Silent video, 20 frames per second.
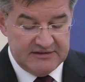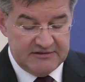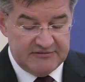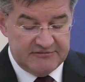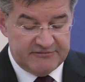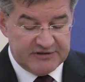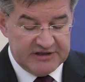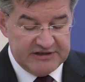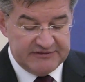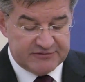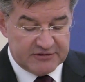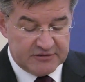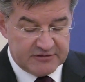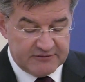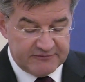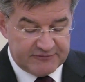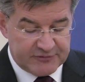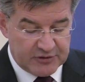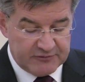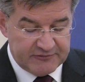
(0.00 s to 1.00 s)
free
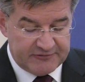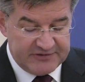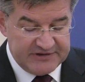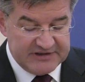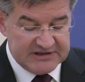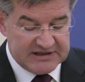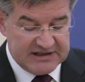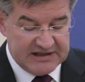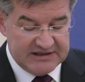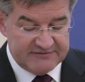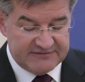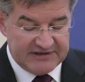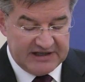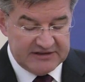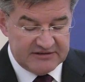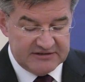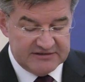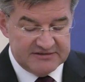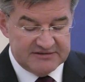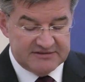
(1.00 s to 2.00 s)
from fear and
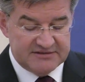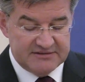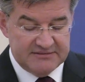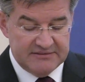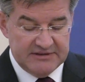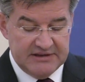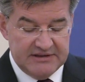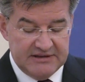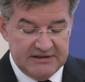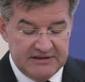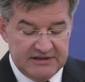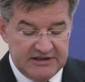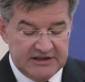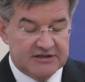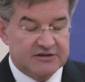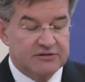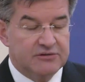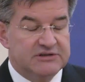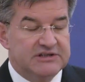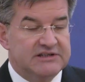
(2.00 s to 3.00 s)
violence,
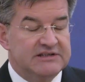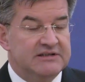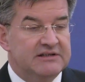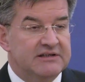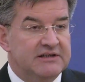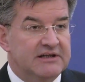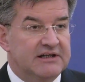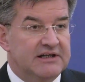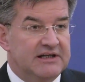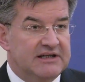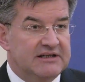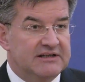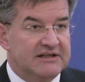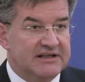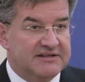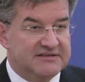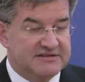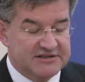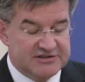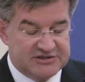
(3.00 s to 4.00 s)
including in
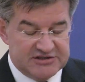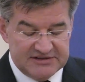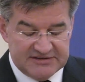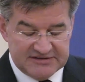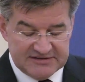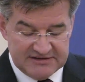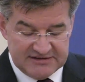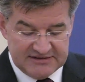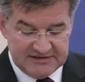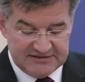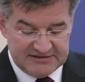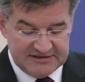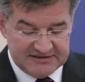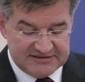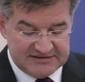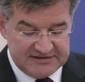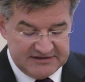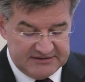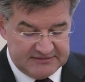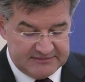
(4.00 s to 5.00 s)
SDGs
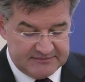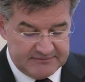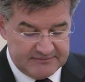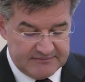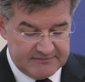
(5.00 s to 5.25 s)
16.